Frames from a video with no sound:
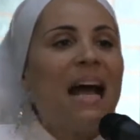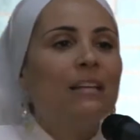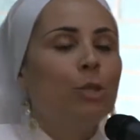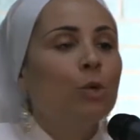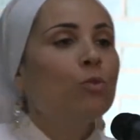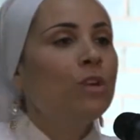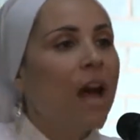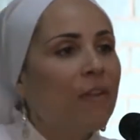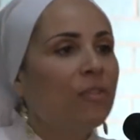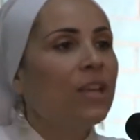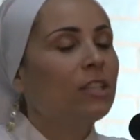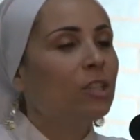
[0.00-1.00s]
I do
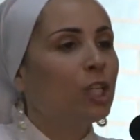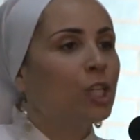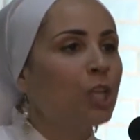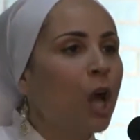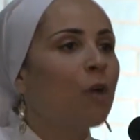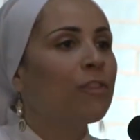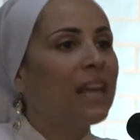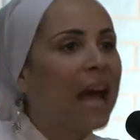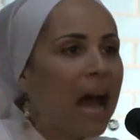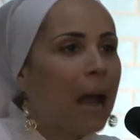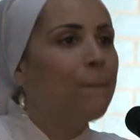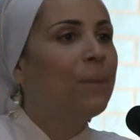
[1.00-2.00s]
nothing to show that
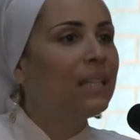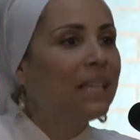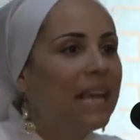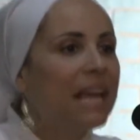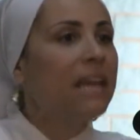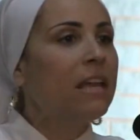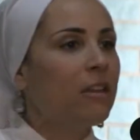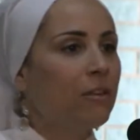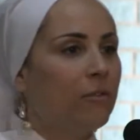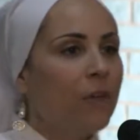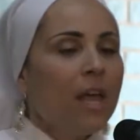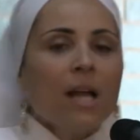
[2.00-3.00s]
I
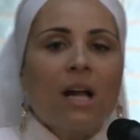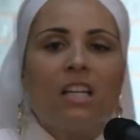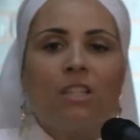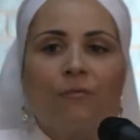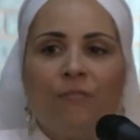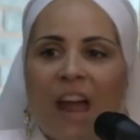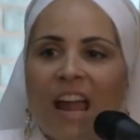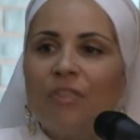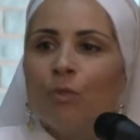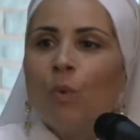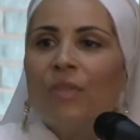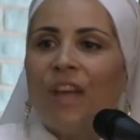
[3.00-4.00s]
believe. Because
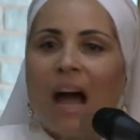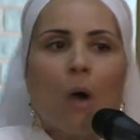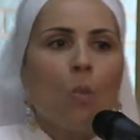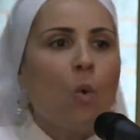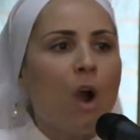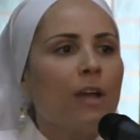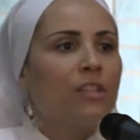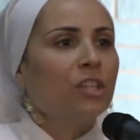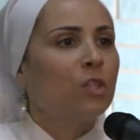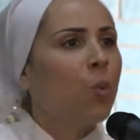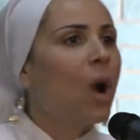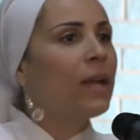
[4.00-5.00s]
faith without works
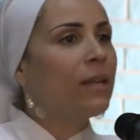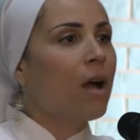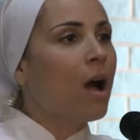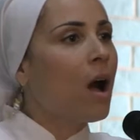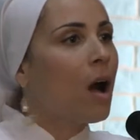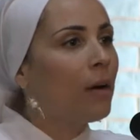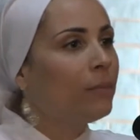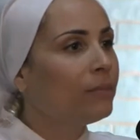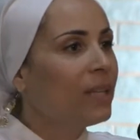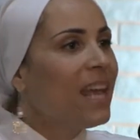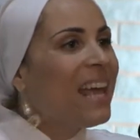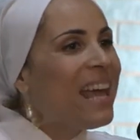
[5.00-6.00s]
is what, y'all?
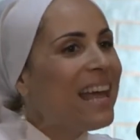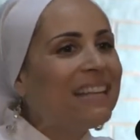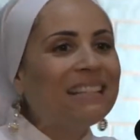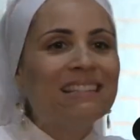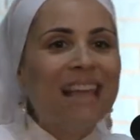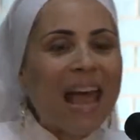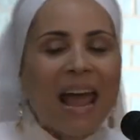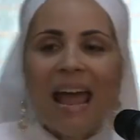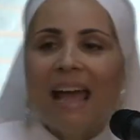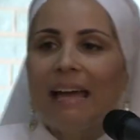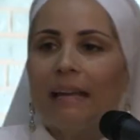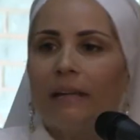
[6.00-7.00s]
It is
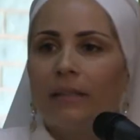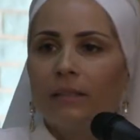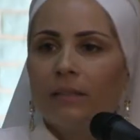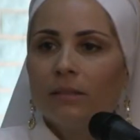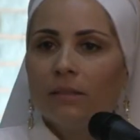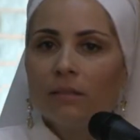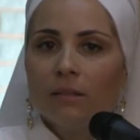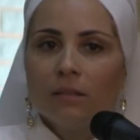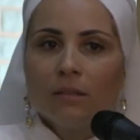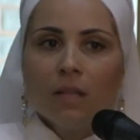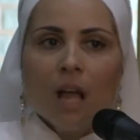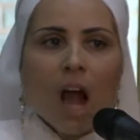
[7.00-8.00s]
dead.
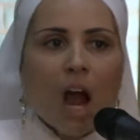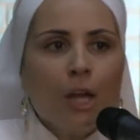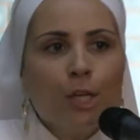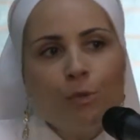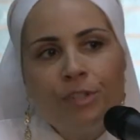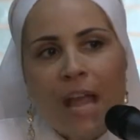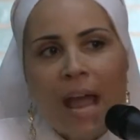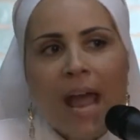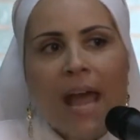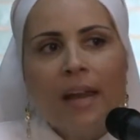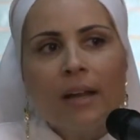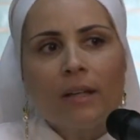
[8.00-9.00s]
Are you
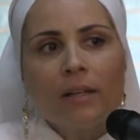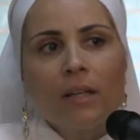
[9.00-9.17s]
dead?